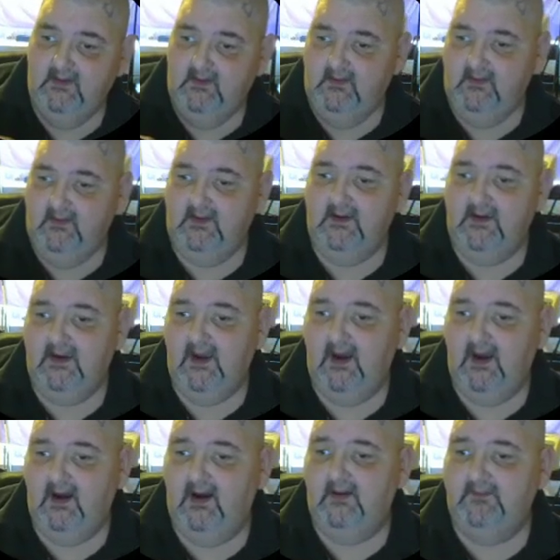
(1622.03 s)
The
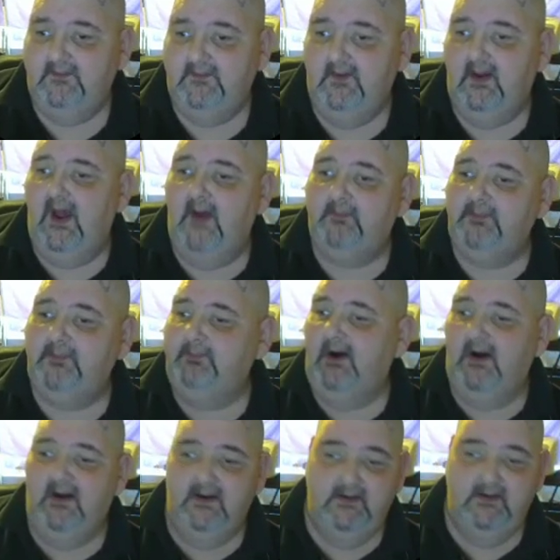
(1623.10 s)
apple
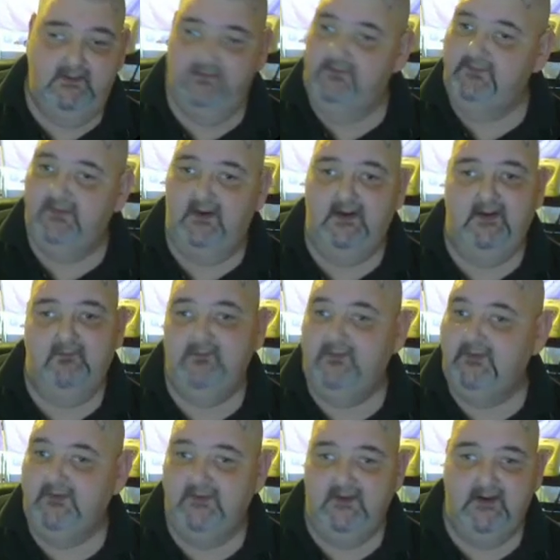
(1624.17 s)
pie, you saw
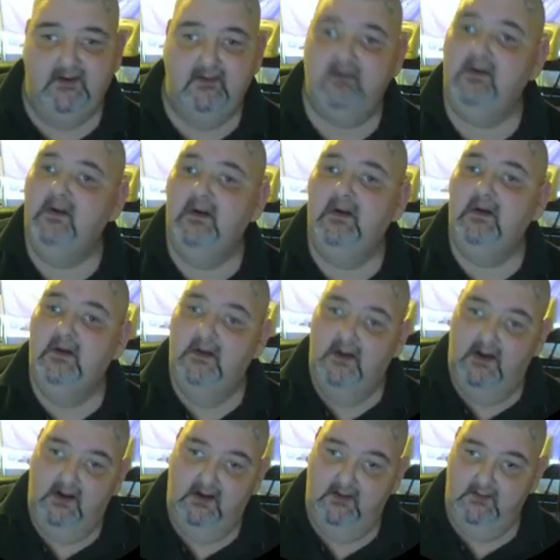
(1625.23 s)
everything there,
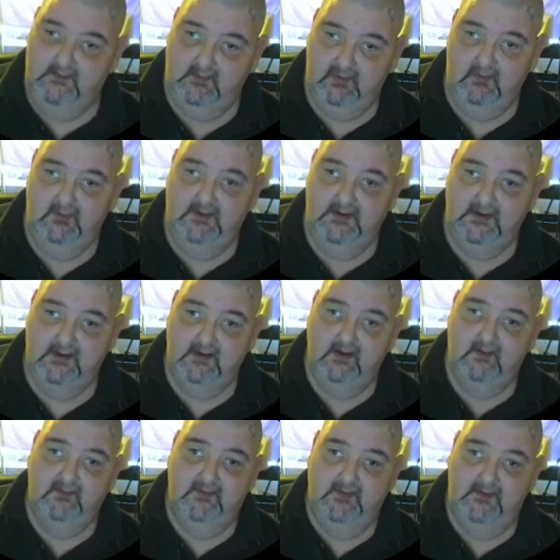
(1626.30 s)
including
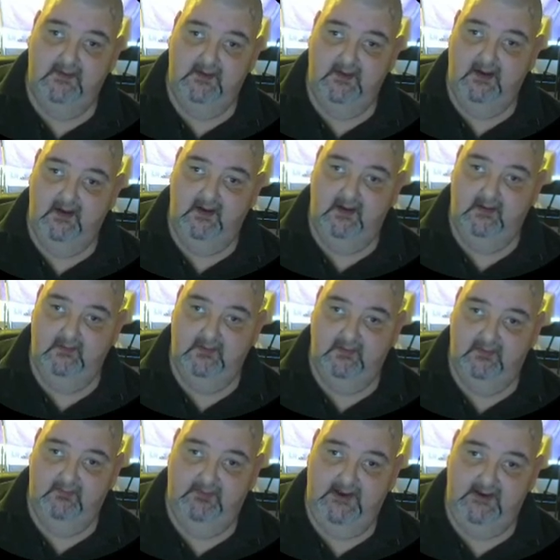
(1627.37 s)
the
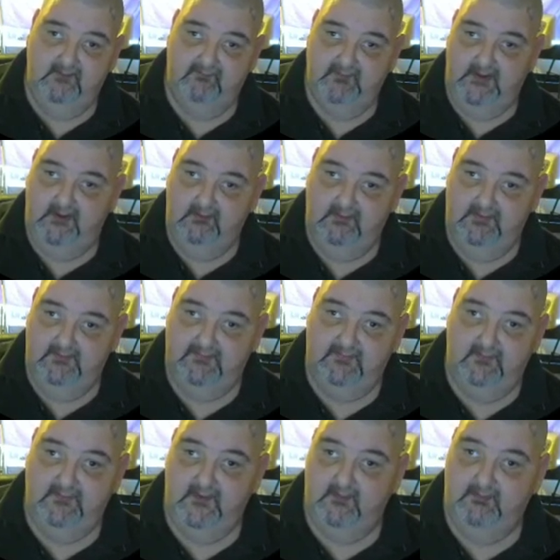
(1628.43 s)
bag of flour that's on
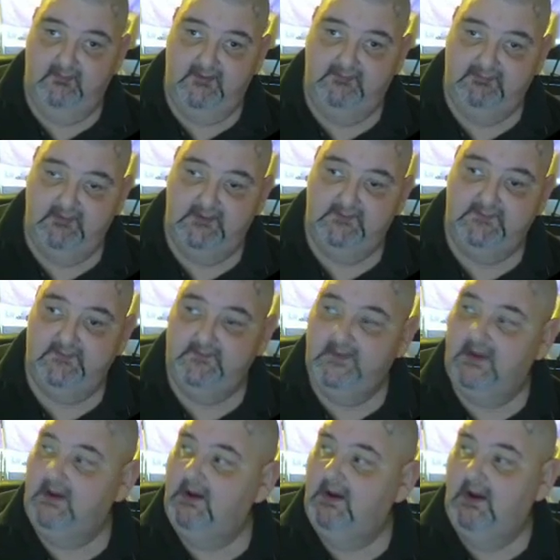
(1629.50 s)
top of my fridge.
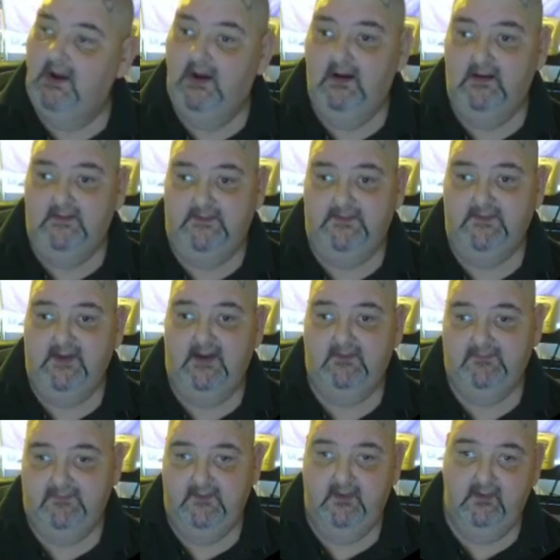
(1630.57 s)
You guys
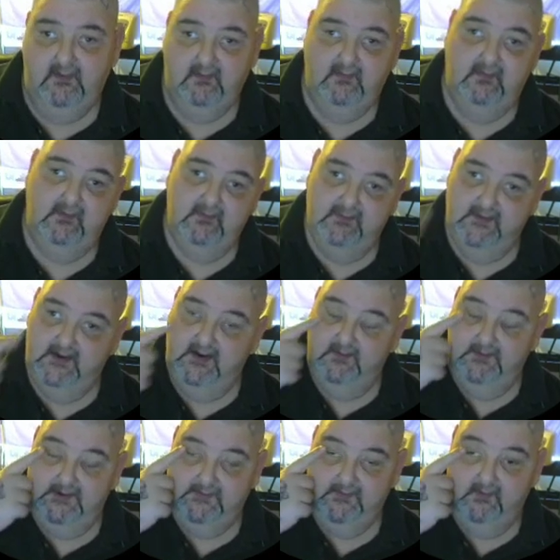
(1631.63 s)
know that I make
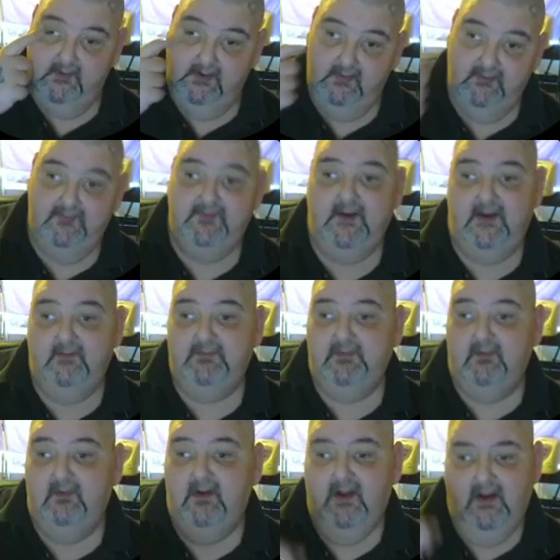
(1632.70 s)
dough all the time, so
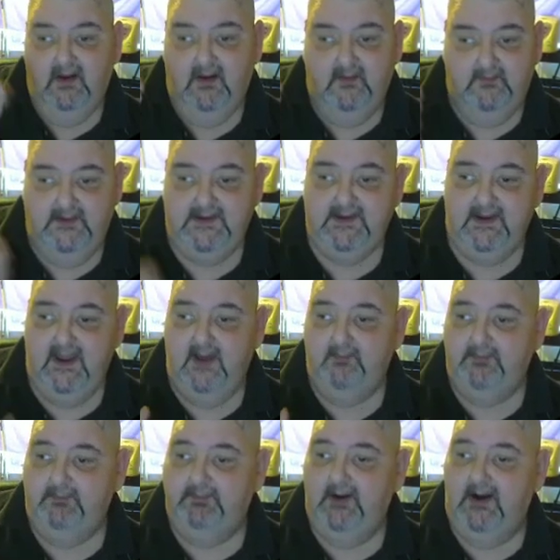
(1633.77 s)
making apple
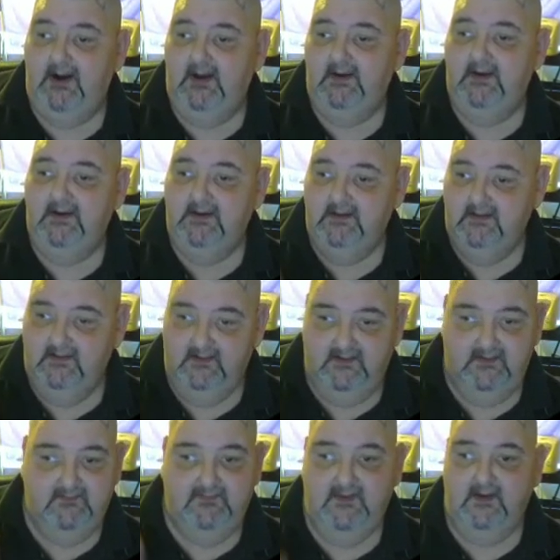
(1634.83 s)
pie is
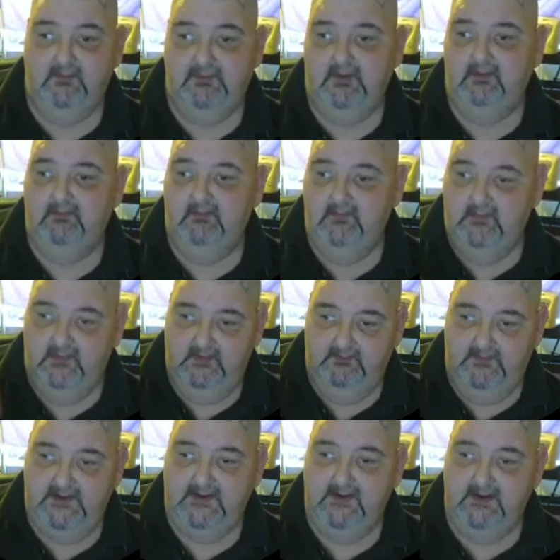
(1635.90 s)
not a problem.
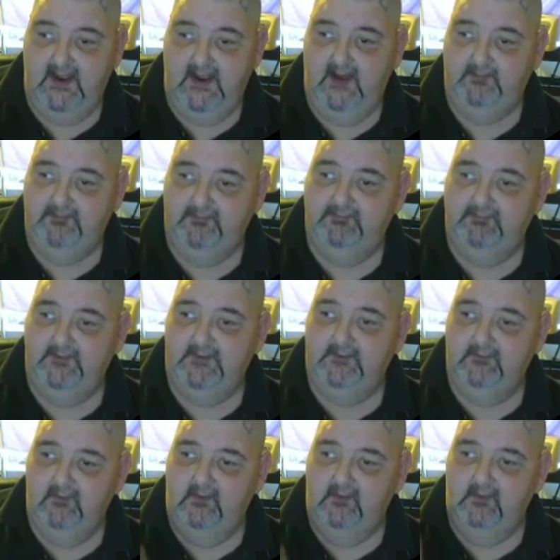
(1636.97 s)
Making apple fritter
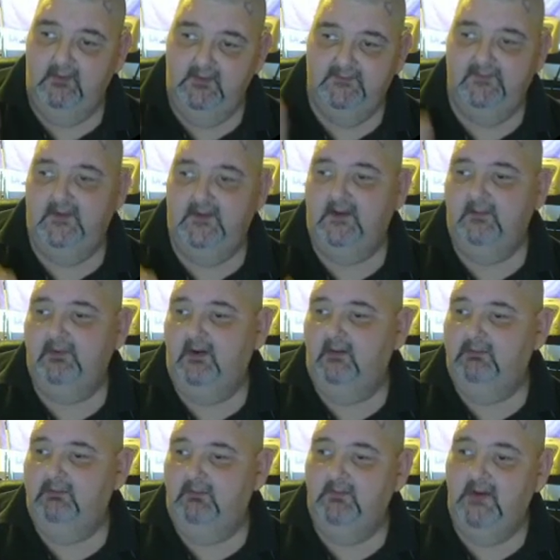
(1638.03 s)
roll is not a
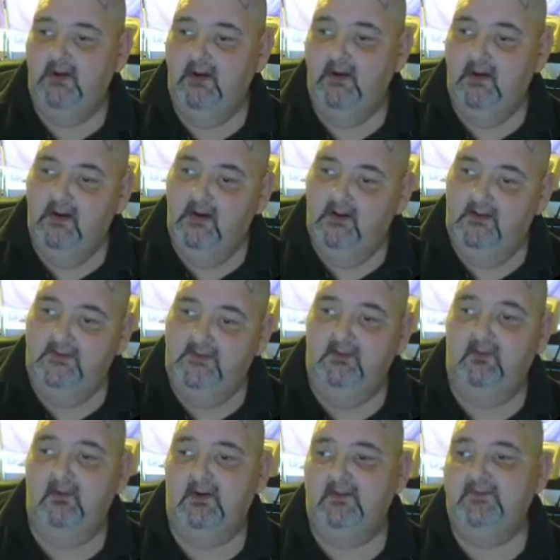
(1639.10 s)
problem. The
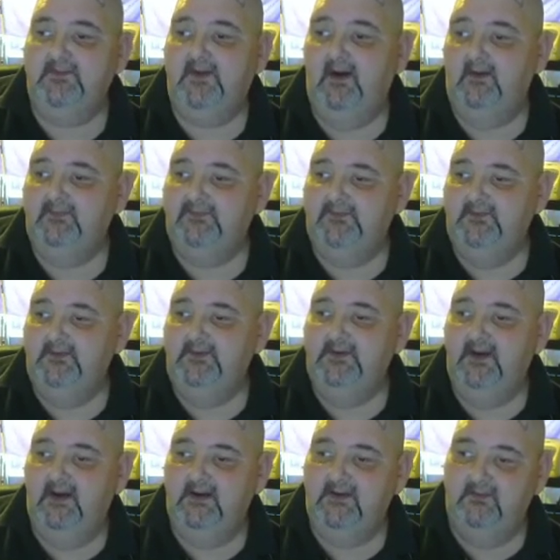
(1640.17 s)
orange custard
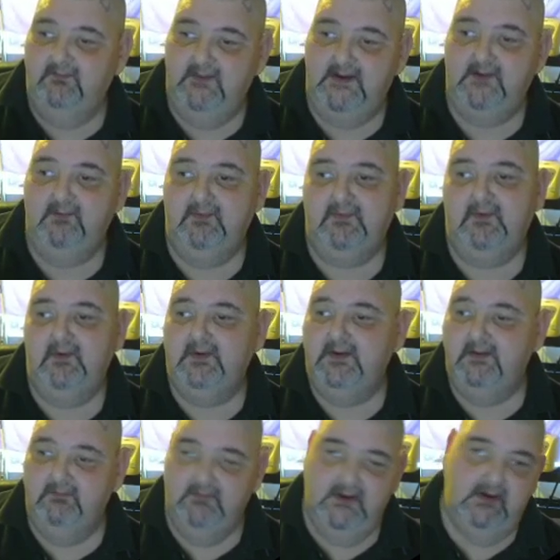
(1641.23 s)
I can make with
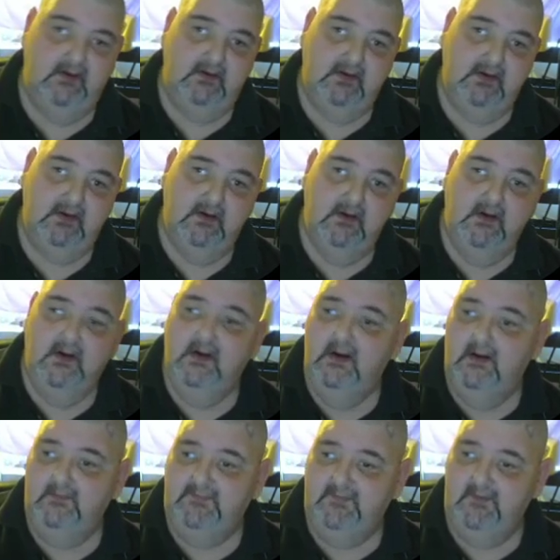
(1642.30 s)
cooking milk,
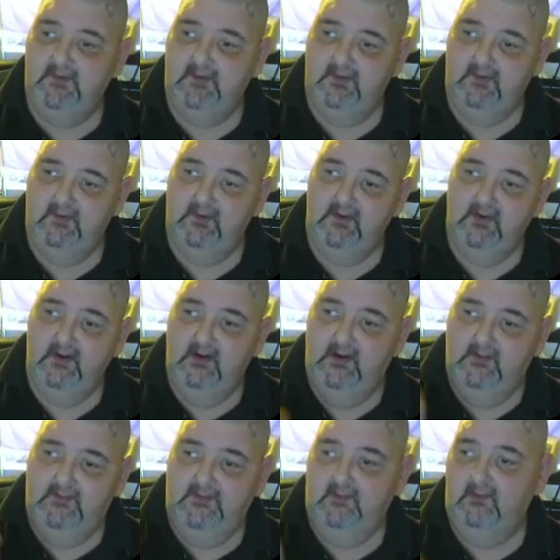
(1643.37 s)
sugar,
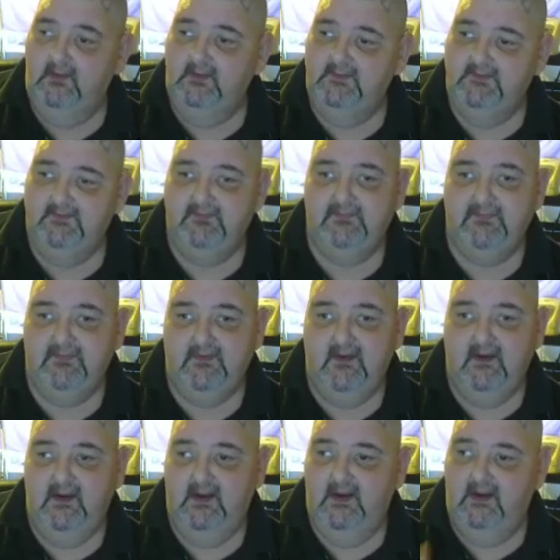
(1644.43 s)
the oranges,
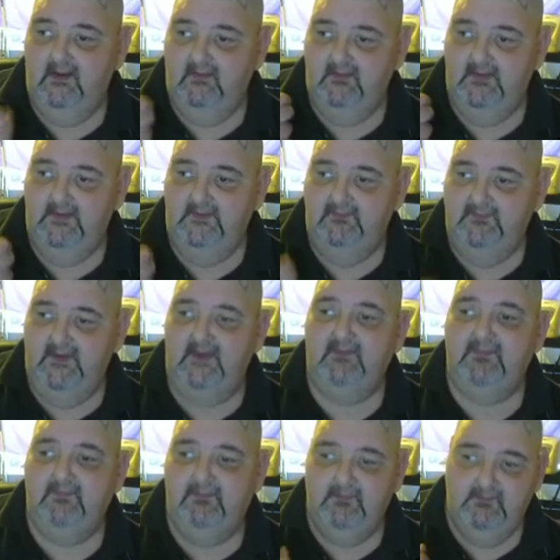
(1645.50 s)
and the zest
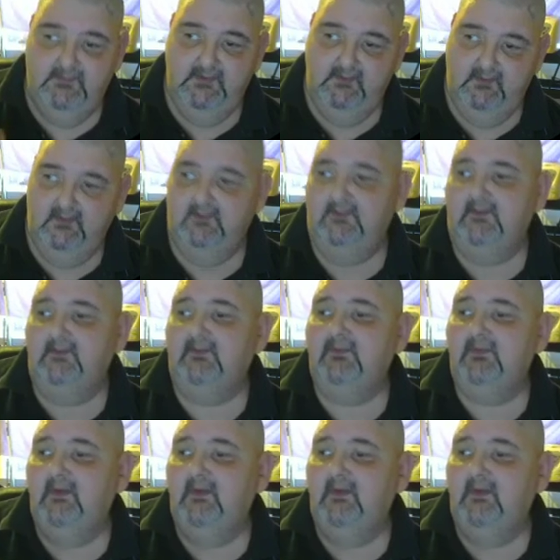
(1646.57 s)
from the oranges.